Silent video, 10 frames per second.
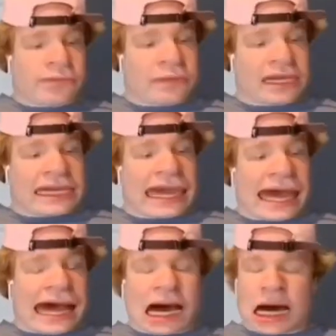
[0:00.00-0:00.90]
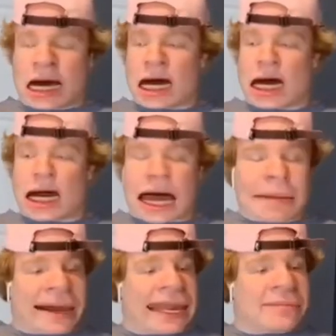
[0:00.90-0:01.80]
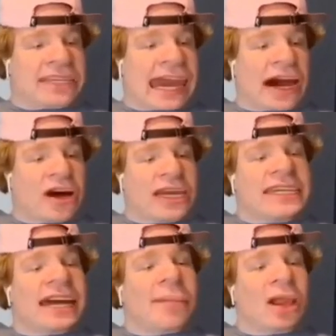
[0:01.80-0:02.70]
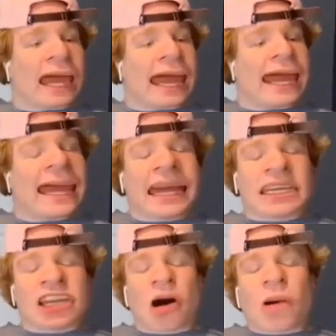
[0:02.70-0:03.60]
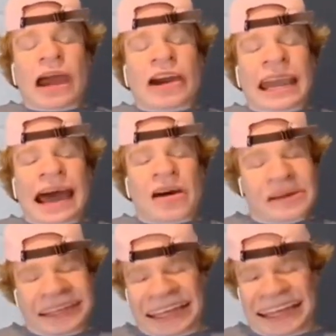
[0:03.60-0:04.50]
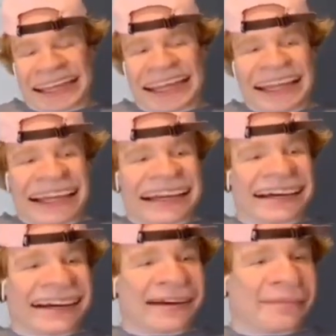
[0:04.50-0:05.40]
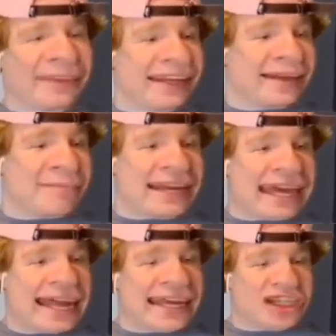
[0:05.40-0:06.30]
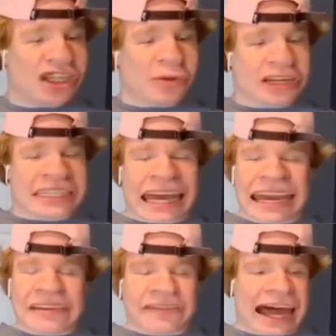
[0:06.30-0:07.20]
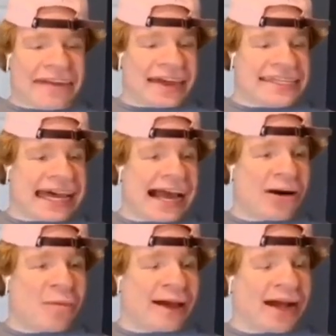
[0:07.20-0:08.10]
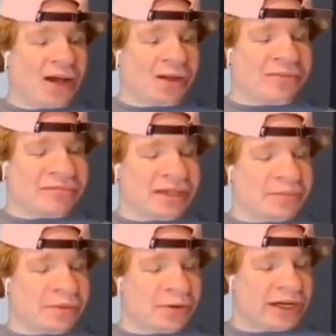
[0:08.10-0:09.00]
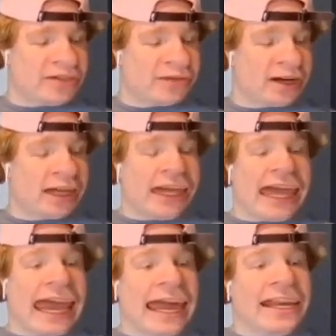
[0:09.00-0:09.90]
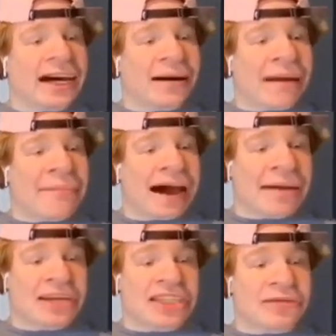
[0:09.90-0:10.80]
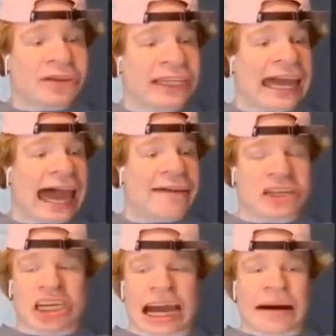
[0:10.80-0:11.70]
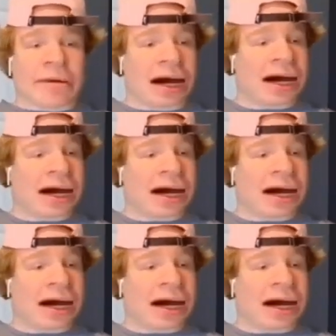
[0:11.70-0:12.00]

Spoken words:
Yeah, my name's Aaron, AA. Don't wear it out. My dad actually works 9-to-5 at Taco Bell. And my mom doesn't really have a job. I